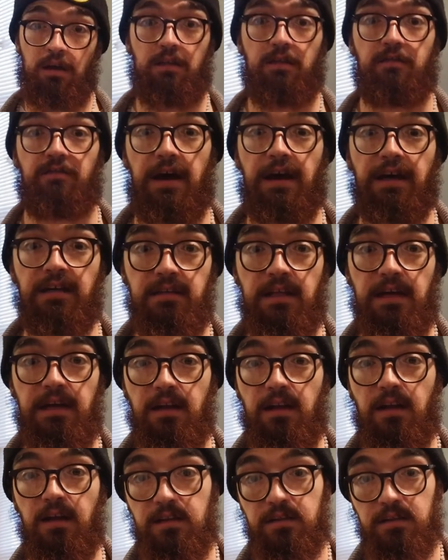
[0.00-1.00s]
The fact
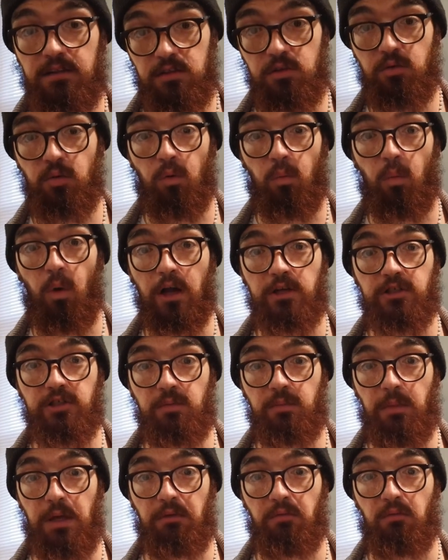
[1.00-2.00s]
that you are
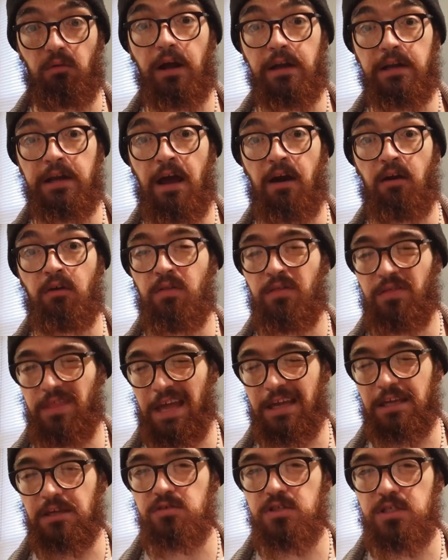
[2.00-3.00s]
watching me right now.
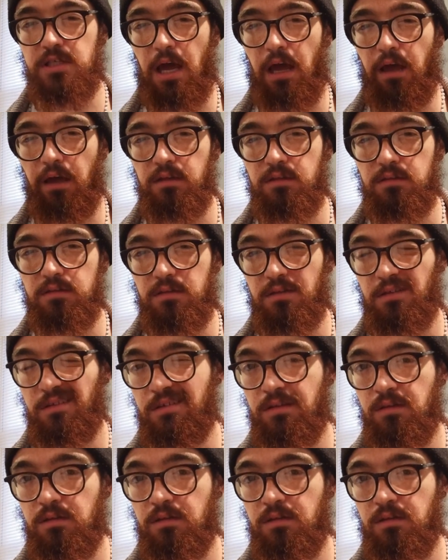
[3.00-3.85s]
Thank you, science.